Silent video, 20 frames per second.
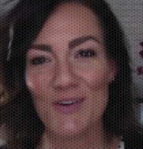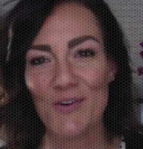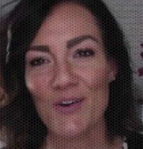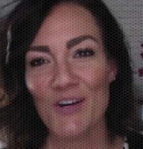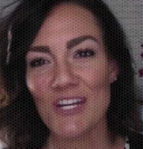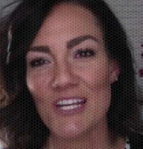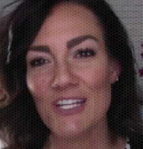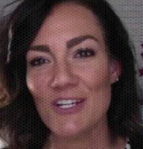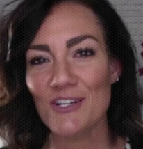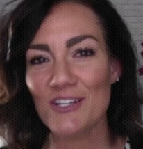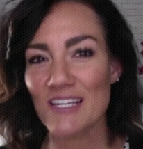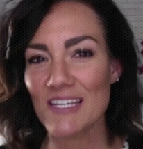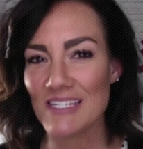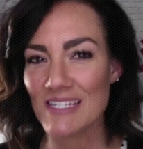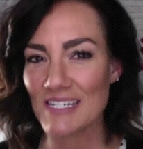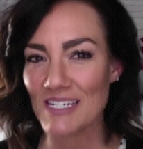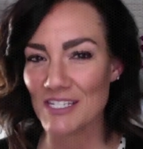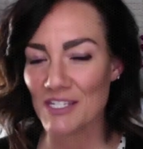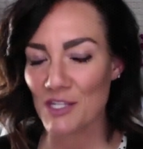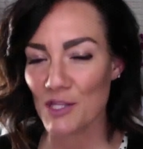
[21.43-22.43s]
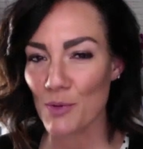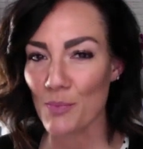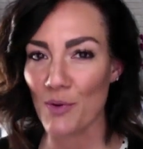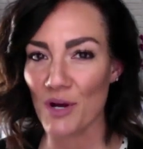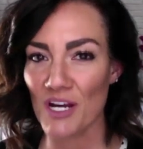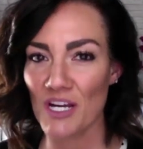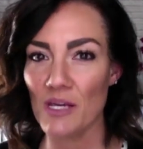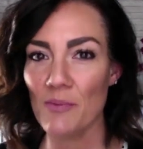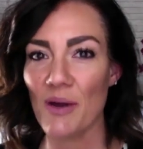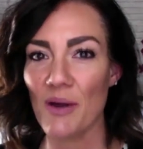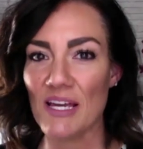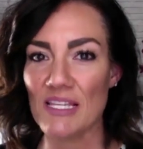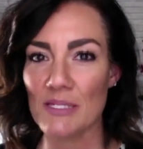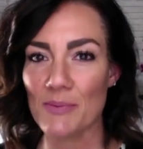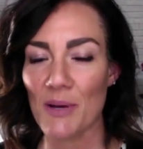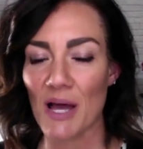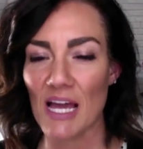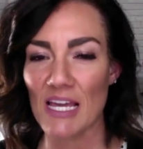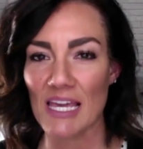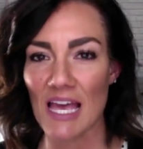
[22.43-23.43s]
Korn, and you're listening to the Branding Bites
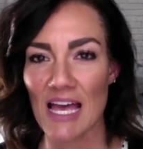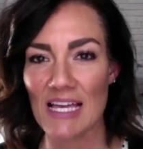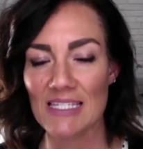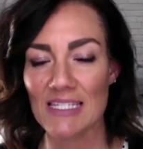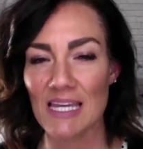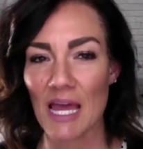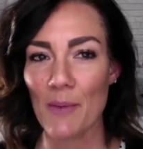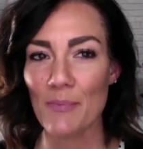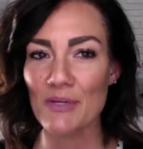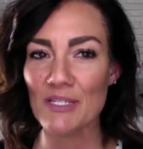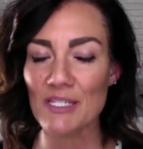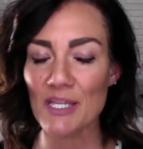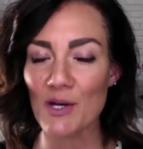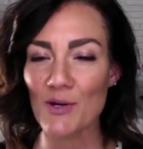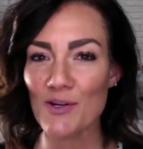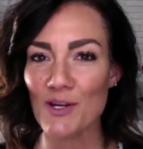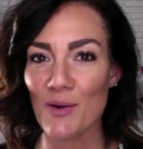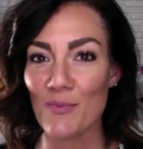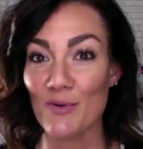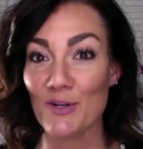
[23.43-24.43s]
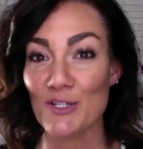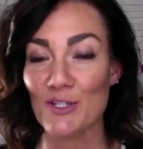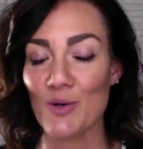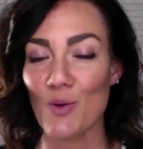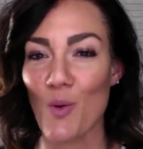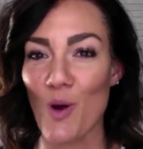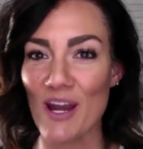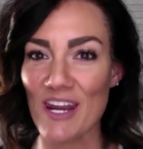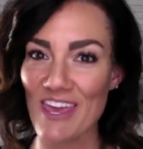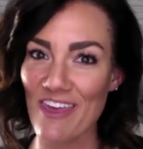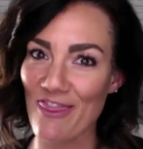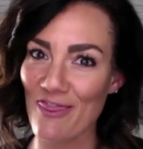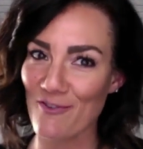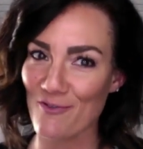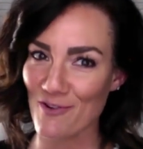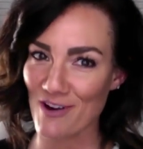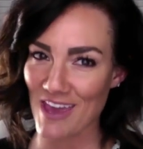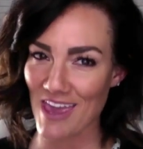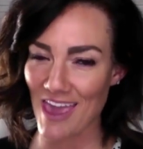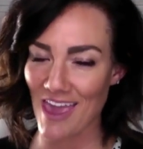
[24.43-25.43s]
podcast, episode number
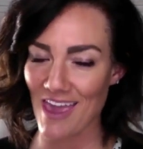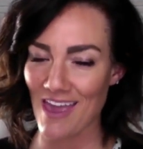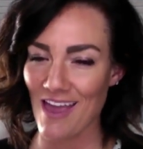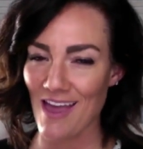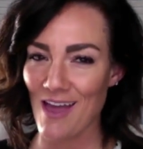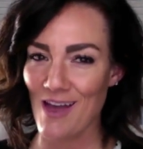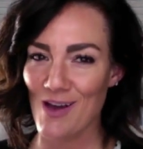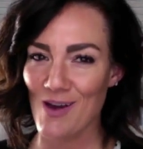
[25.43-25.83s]
23